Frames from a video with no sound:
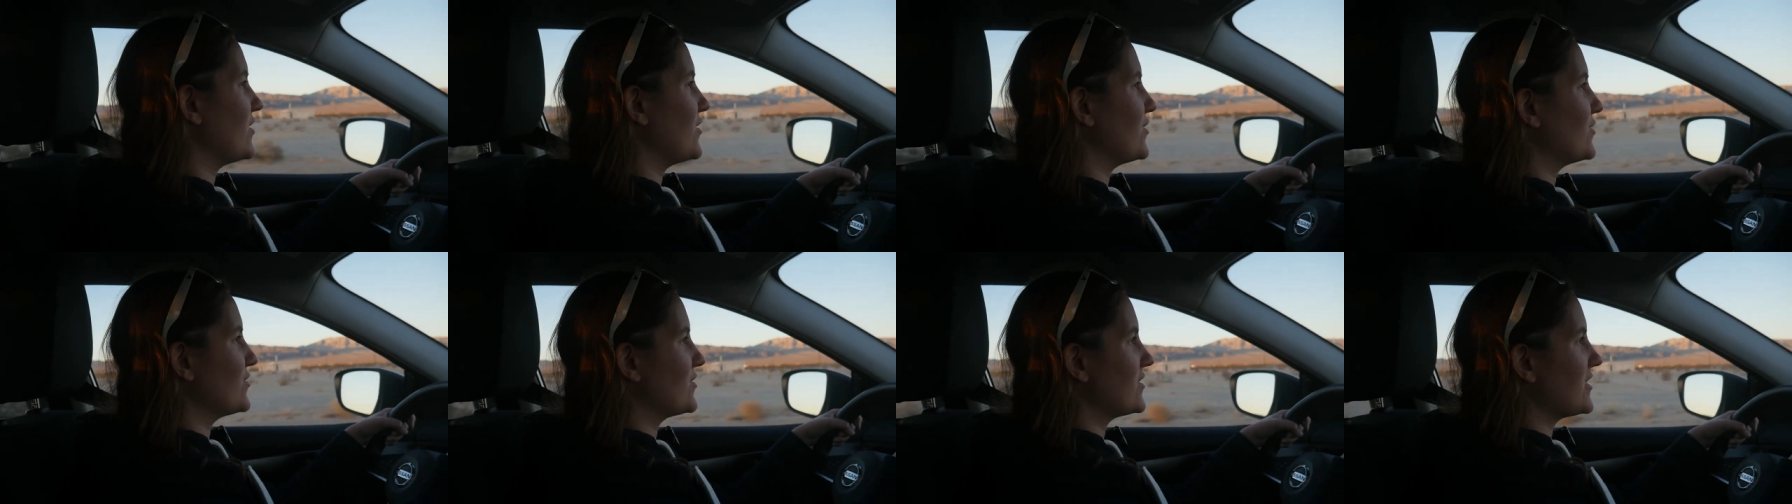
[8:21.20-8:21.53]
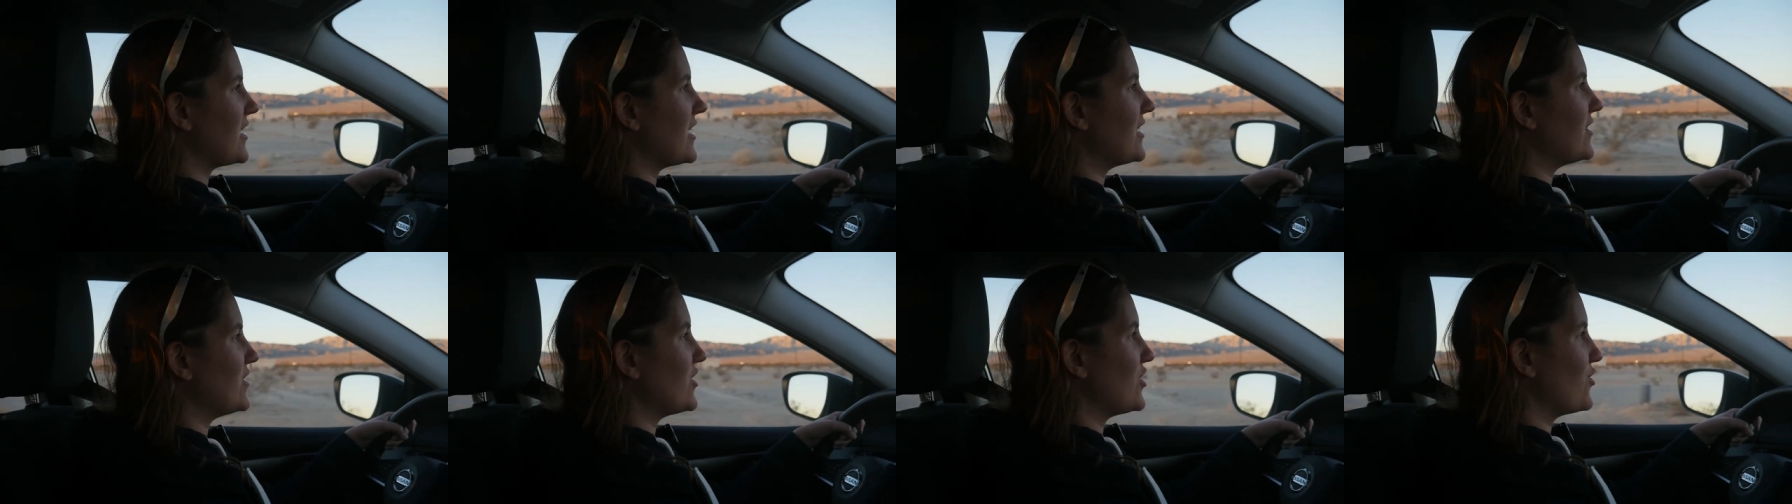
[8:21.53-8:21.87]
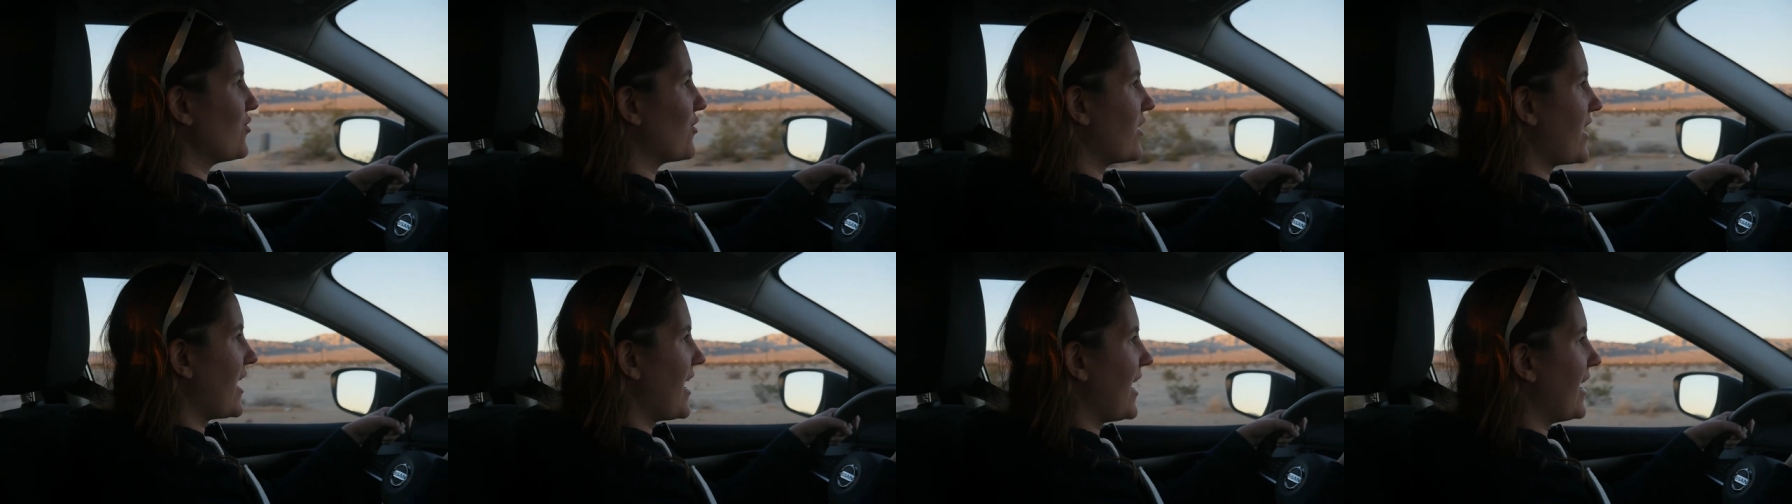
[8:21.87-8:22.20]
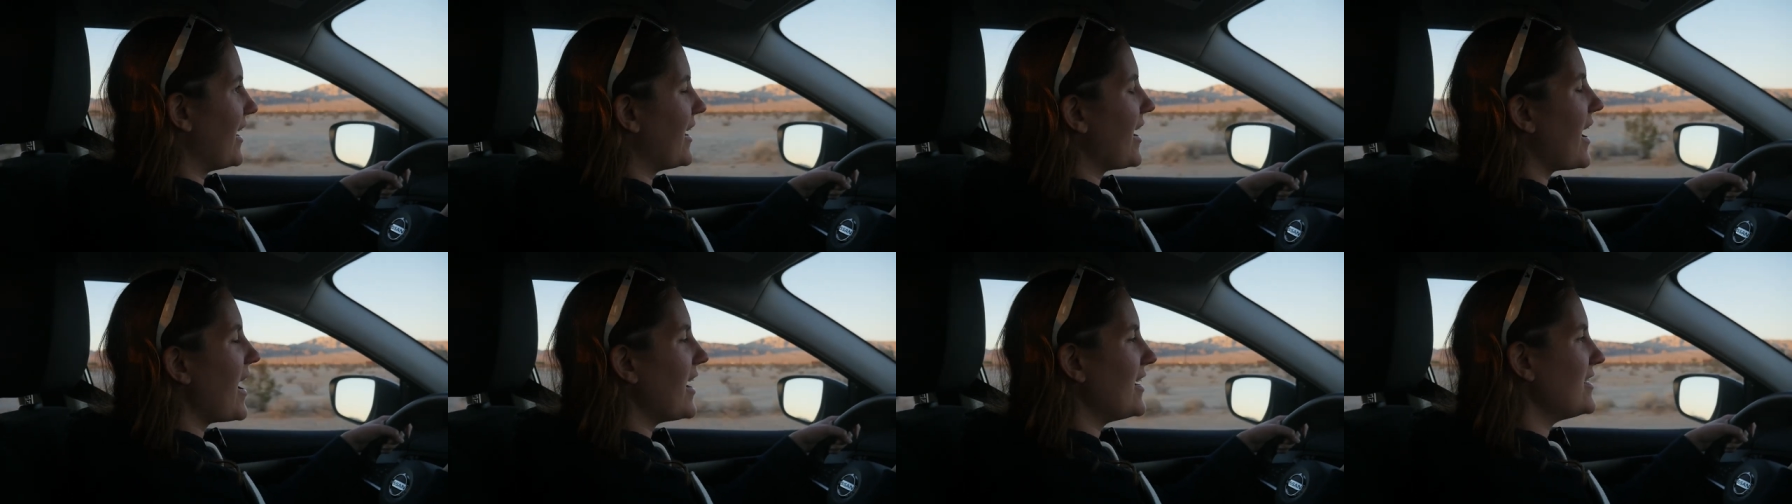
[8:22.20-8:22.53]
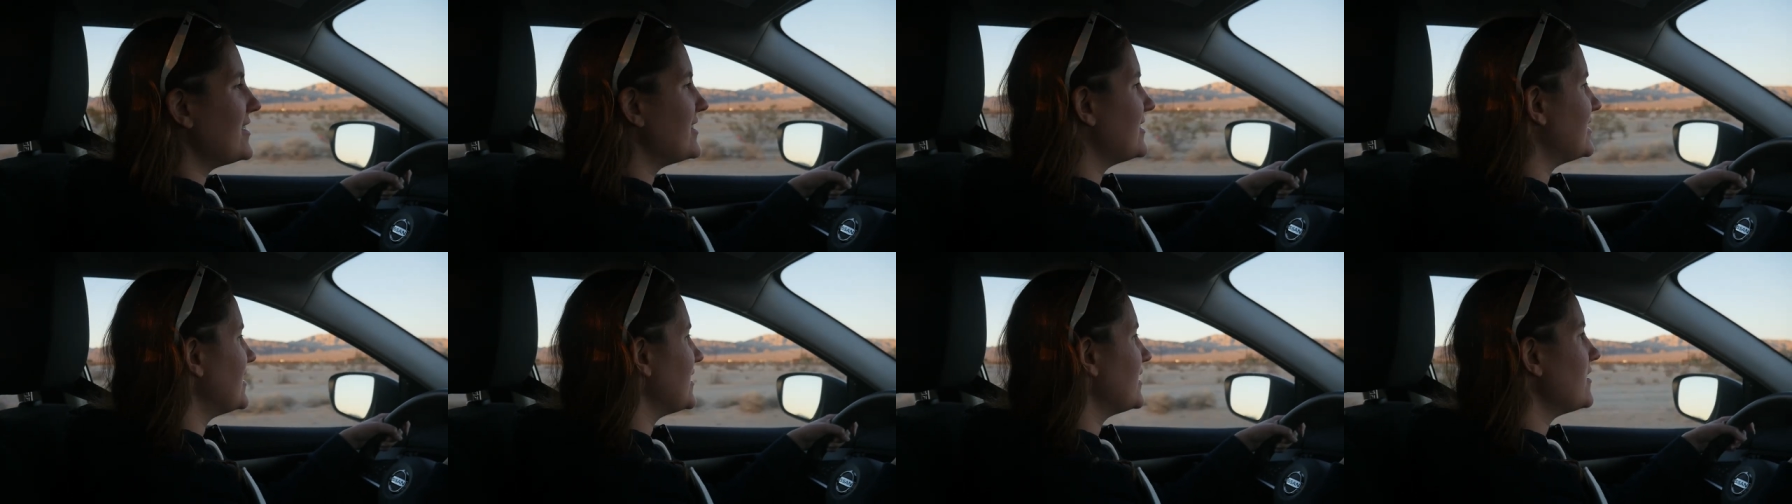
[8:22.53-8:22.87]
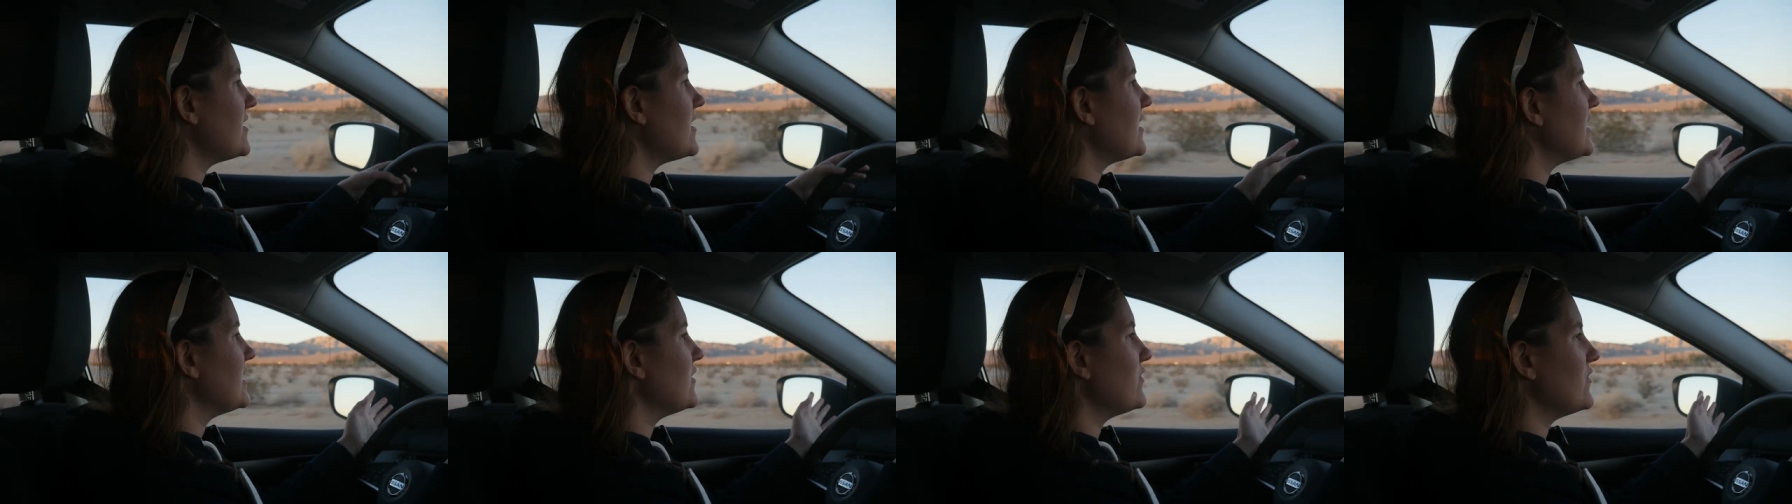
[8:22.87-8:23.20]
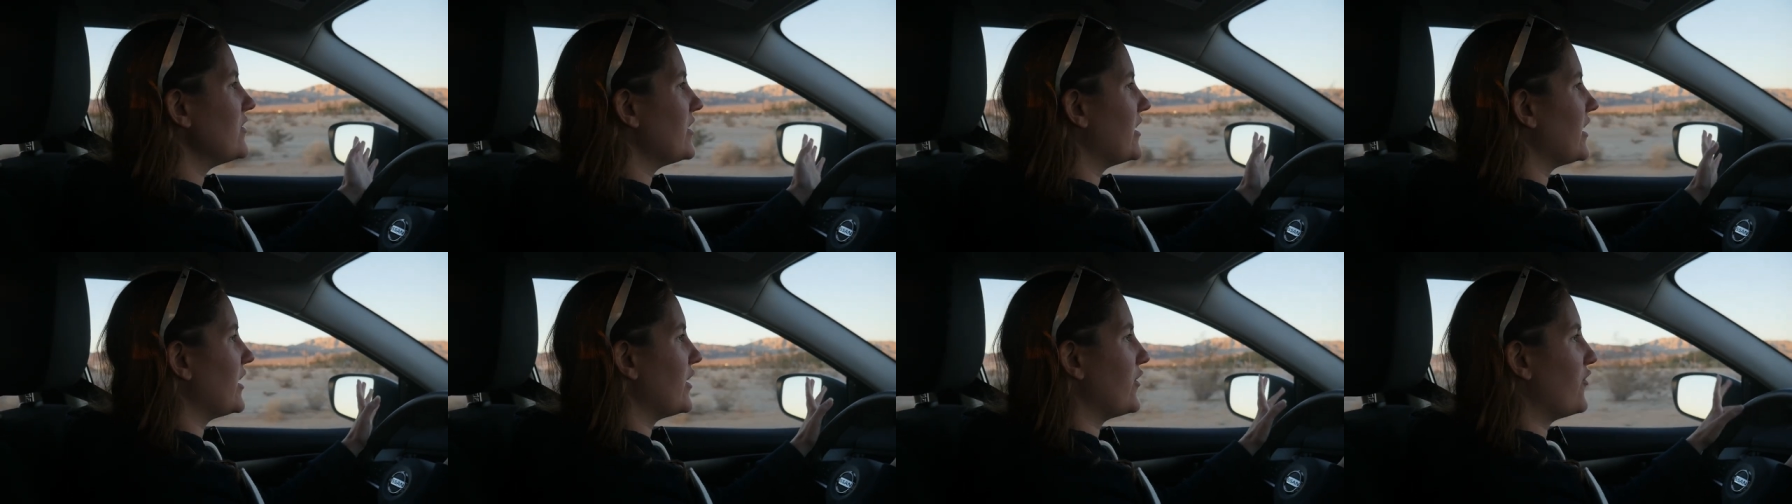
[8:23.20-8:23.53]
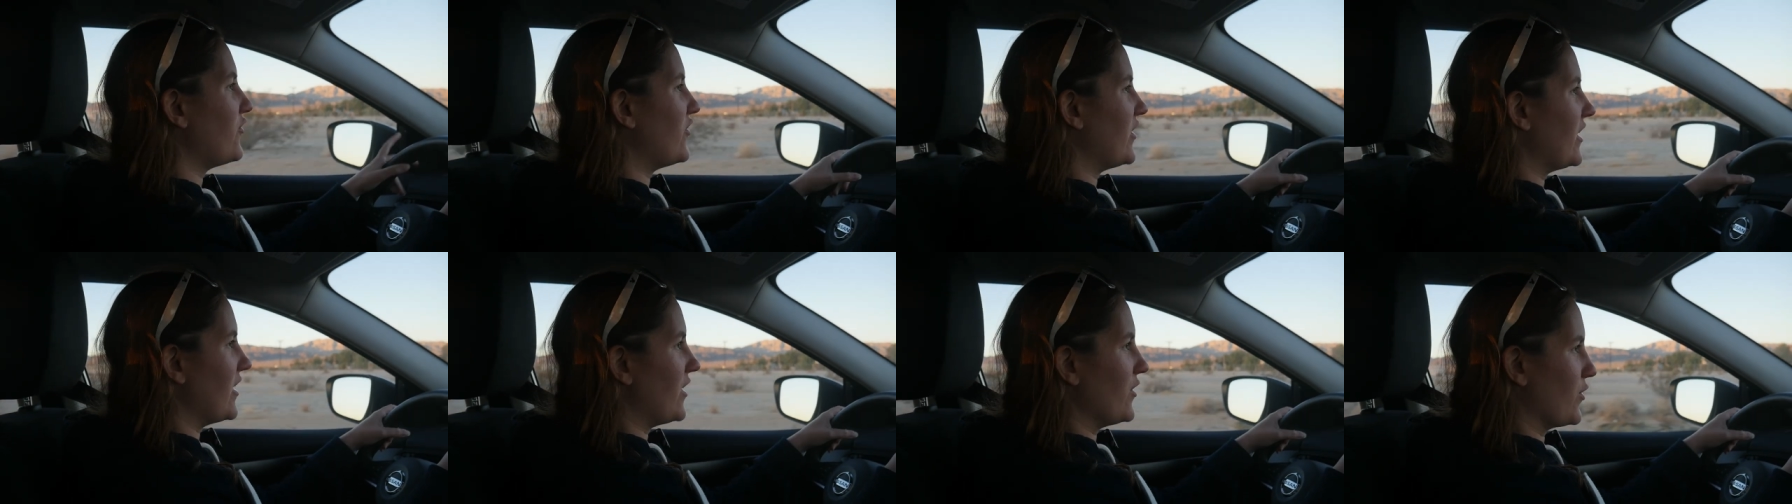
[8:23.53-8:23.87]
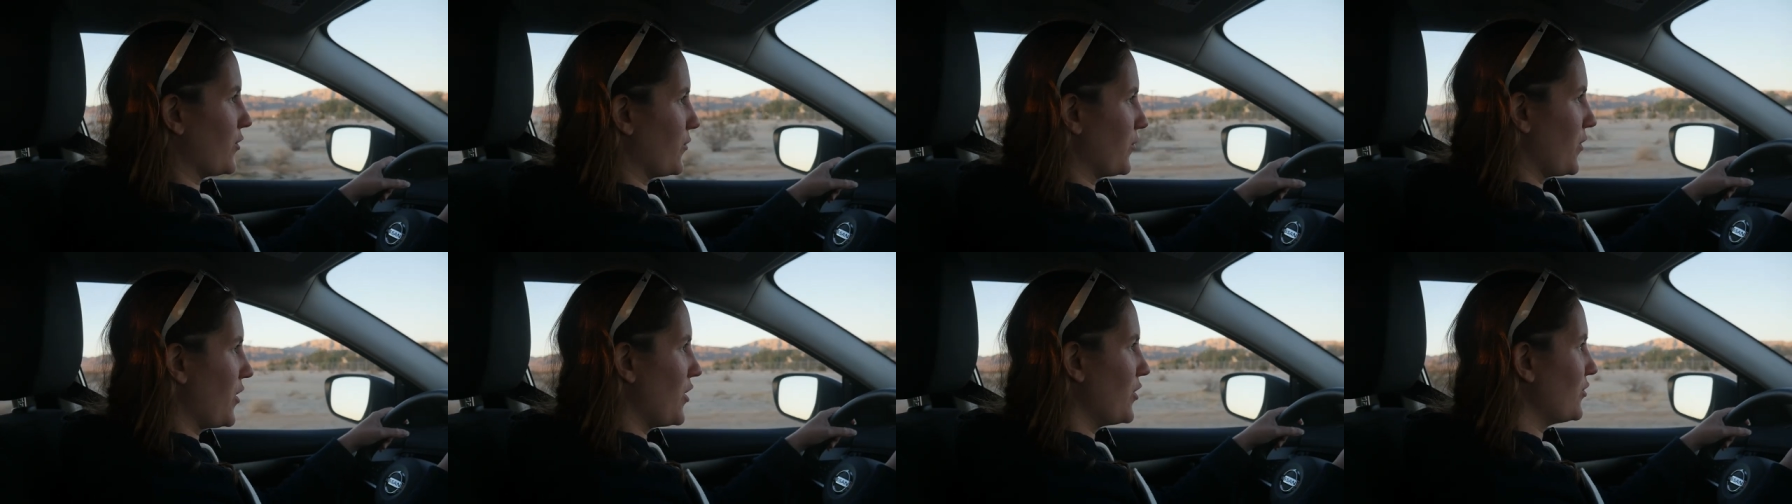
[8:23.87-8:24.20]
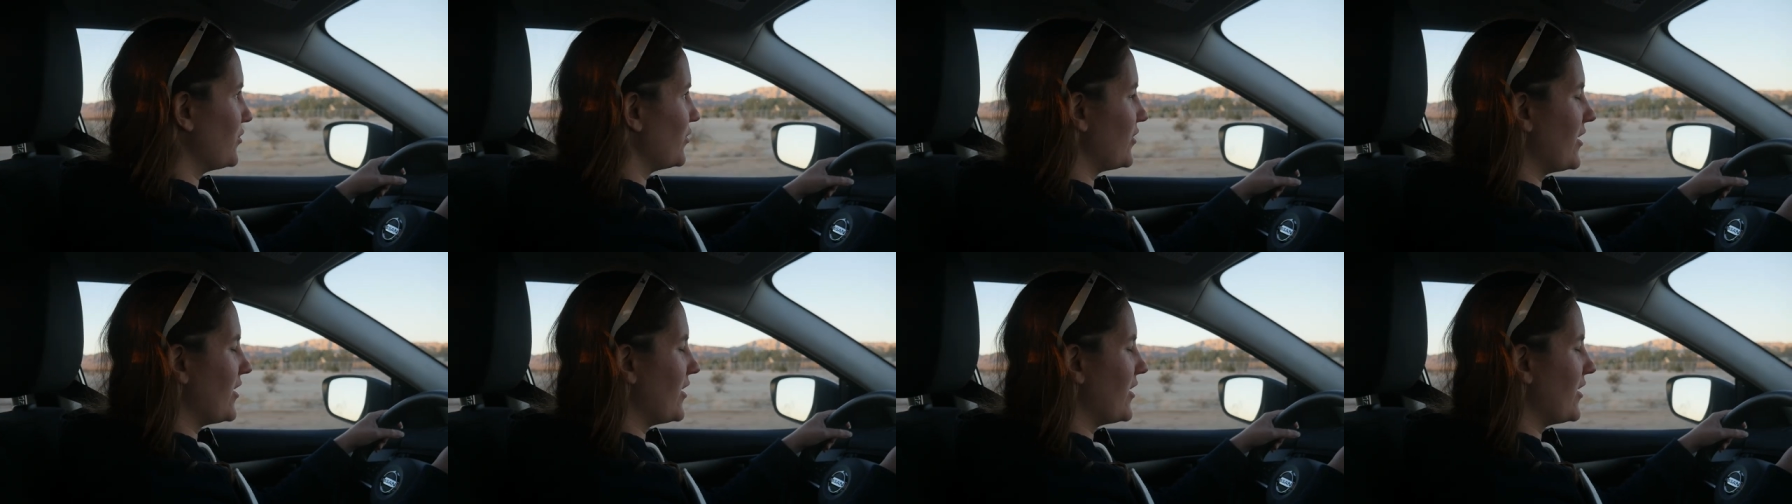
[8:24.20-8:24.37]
those in the UK. I, they're not even gonna fit on the road,